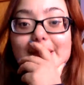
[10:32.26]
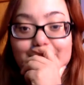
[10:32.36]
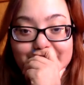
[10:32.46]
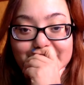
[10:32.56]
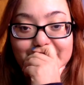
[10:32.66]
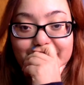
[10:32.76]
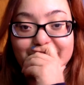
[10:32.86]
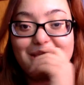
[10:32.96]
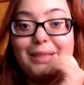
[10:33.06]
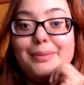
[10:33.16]
I'm not sure if
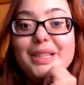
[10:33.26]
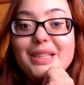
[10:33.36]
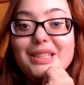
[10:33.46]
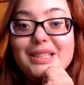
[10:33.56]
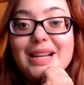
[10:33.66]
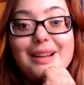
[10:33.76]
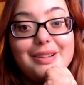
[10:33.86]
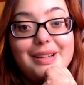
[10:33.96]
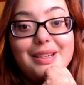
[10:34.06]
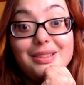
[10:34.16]
it's going to be
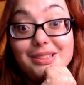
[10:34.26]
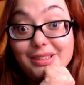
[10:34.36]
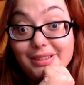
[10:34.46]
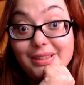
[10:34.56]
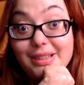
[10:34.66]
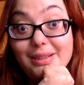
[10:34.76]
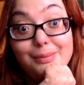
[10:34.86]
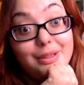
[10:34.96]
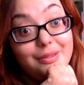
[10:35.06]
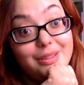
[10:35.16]
Saturday or Sunday, I'm
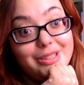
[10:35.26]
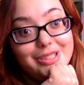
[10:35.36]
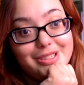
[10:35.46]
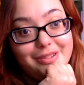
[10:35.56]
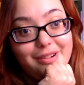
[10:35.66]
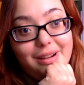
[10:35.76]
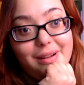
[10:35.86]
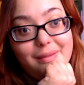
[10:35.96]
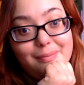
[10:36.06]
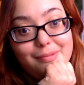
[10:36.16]
not really sure.
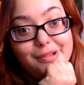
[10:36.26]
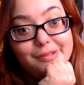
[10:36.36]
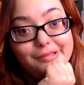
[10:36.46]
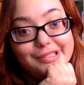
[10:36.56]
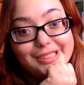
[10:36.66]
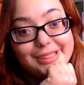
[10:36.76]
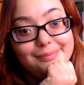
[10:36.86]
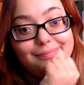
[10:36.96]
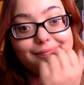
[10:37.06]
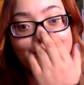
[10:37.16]
We'll see.
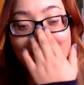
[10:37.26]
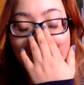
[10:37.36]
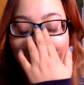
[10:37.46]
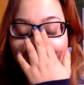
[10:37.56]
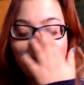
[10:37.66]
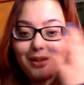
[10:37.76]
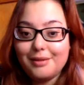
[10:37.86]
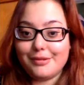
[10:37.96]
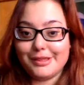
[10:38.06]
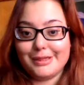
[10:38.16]

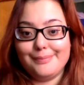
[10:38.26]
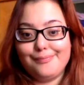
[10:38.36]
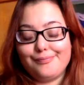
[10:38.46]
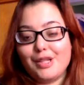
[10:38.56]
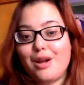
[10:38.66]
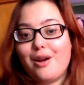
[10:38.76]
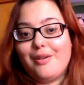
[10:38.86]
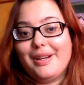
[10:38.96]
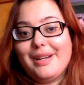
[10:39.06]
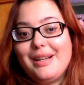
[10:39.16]
We'll see.
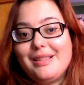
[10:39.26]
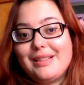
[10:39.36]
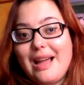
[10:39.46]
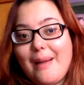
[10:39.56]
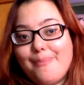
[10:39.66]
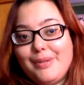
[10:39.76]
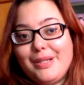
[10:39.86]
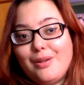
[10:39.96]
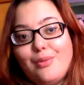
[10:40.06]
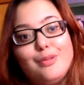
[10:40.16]
Alrighty, guys.
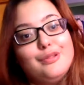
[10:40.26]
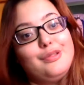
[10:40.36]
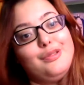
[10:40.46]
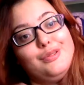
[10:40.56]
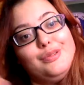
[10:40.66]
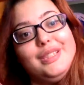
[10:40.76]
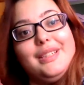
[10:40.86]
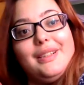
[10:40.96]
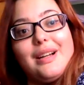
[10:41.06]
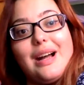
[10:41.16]
Happy almost New
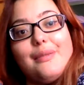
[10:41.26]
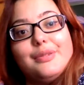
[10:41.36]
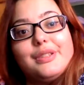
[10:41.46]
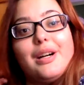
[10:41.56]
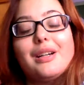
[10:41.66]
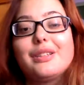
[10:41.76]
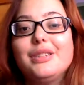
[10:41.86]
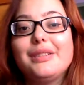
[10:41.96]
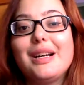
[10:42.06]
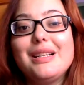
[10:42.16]
Year. I will talk
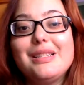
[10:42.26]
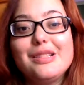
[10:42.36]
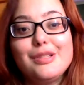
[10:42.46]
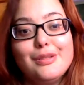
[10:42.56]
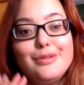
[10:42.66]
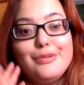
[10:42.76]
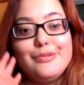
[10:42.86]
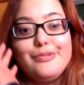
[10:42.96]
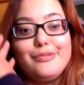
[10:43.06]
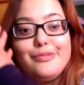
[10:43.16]
to you guys
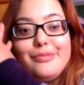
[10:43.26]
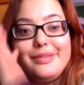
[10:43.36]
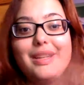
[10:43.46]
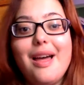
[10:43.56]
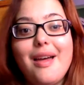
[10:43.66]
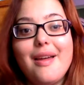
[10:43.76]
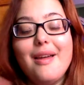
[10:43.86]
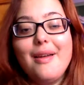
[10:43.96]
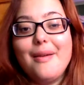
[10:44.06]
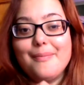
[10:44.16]
soon.
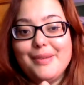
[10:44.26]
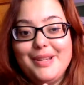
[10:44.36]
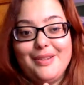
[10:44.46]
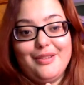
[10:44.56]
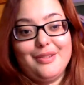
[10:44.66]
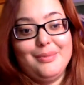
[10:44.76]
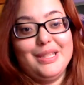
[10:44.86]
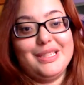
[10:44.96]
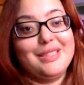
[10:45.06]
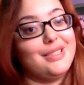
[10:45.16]
May the Lord
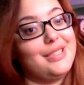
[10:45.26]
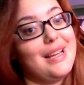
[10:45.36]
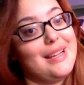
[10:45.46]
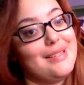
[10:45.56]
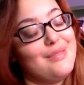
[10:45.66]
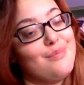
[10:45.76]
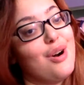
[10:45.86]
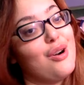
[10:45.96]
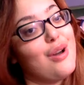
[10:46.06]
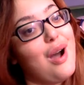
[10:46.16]
bless you today,
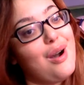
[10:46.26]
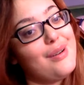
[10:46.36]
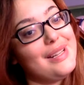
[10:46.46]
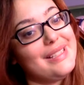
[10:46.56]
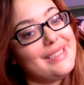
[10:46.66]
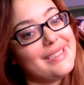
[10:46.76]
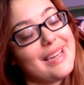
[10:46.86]
tomorrow, and always.